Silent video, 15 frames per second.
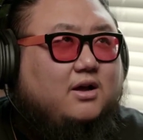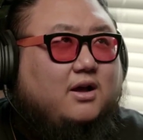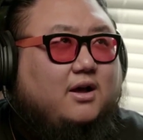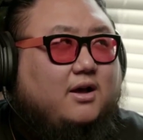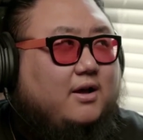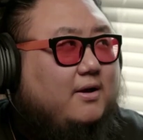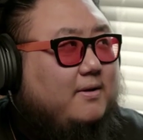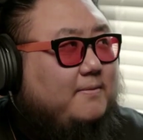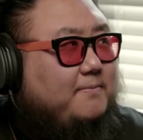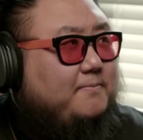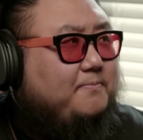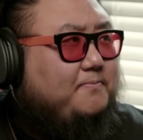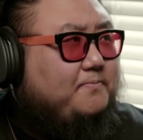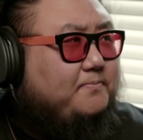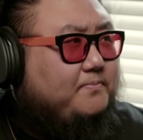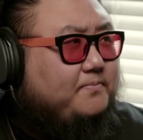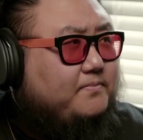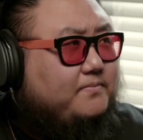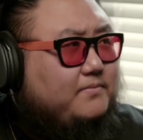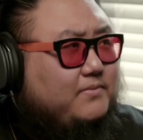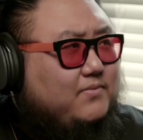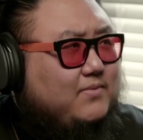Um,
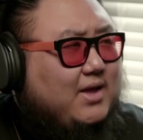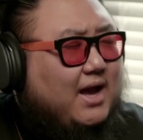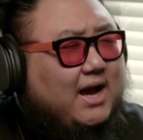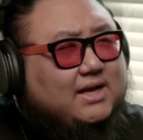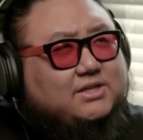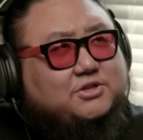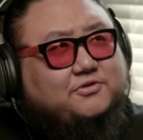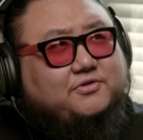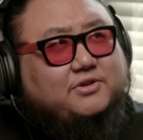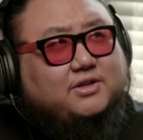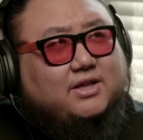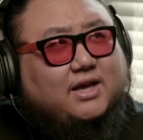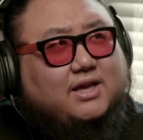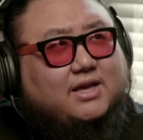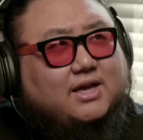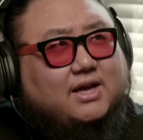I do feel like,